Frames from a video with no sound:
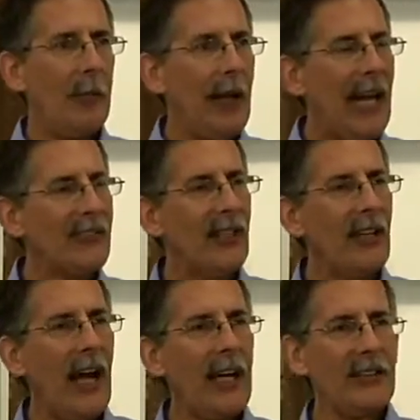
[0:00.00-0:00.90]
the commands
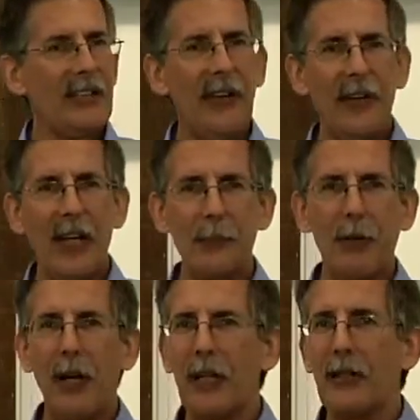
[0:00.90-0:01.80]
that God has given us
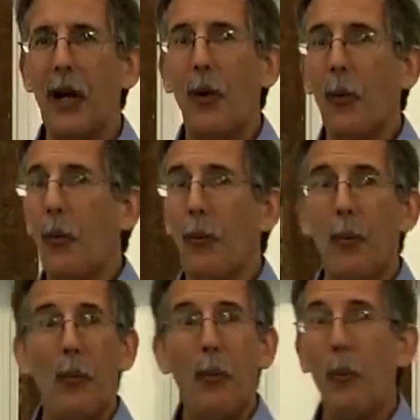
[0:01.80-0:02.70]
because
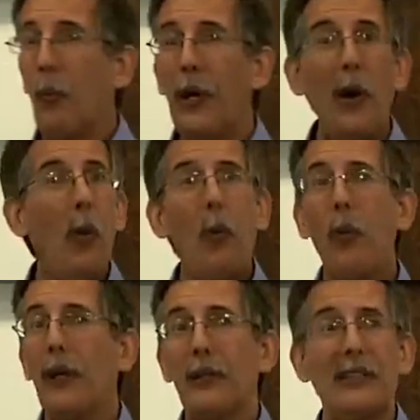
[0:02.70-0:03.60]
we don't
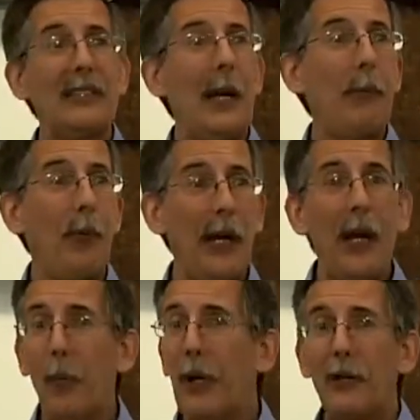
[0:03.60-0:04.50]
want to separate,
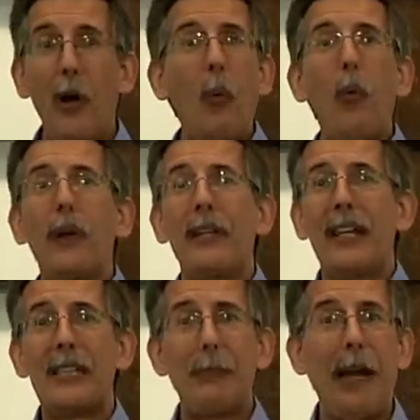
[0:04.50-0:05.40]
we don't want
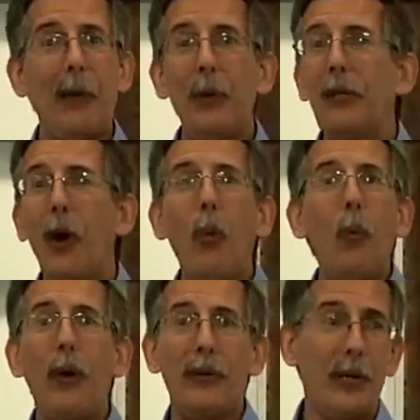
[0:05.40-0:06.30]
to expand, we
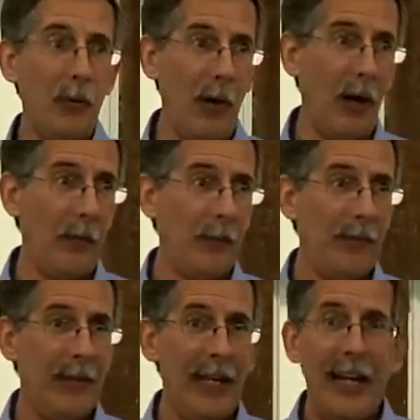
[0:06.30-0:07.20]
don't want to grow.
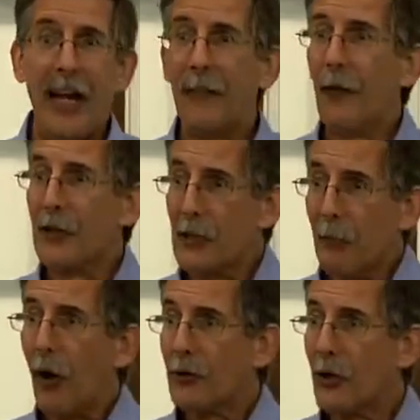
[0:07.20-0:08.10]
And for a
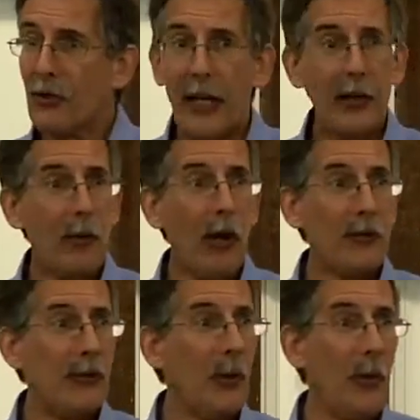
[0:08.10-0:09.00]
small church like
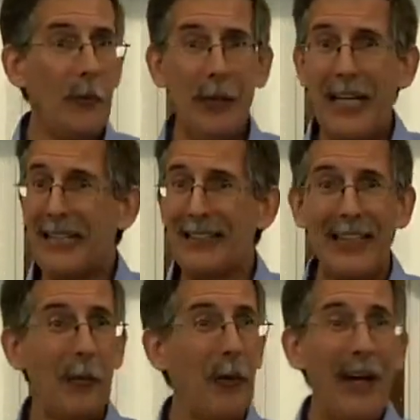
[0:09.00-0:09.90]
Crossview, it would be easy to
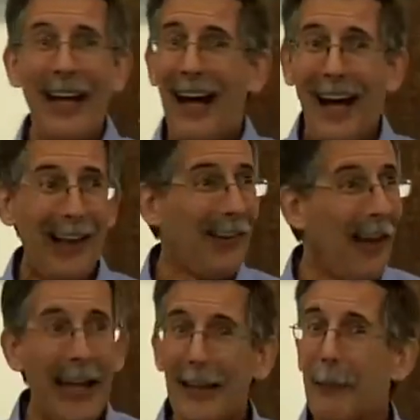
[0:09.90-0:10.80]
say, Well, I
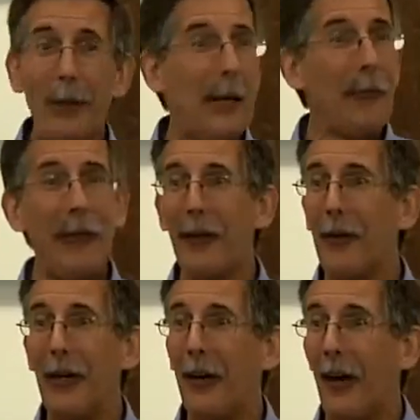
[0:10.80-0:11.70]
like the people that
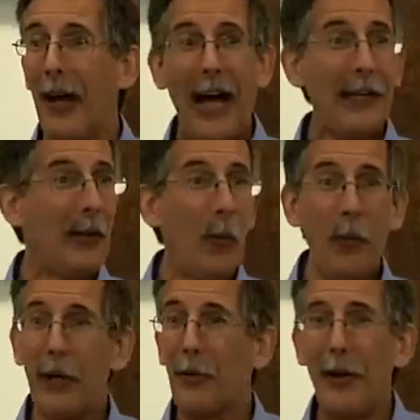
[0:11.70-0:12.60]
are here. I
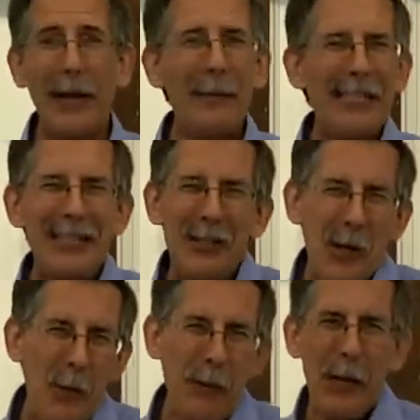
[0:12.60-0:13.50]
don't want to grow. That means
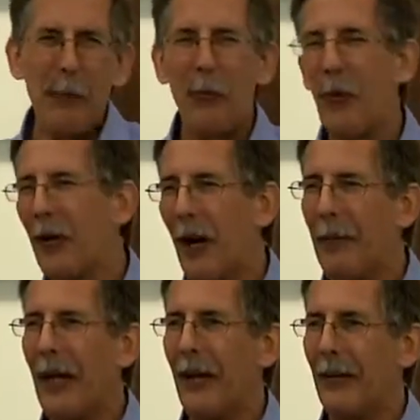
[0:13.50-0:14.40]
new people will
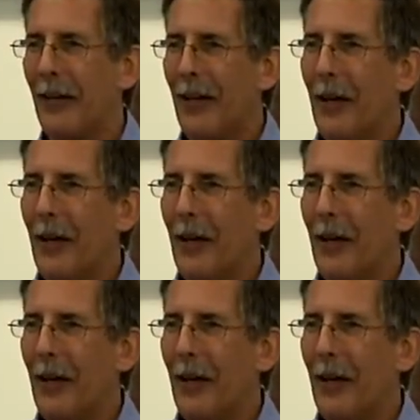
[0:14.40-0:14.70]
come in.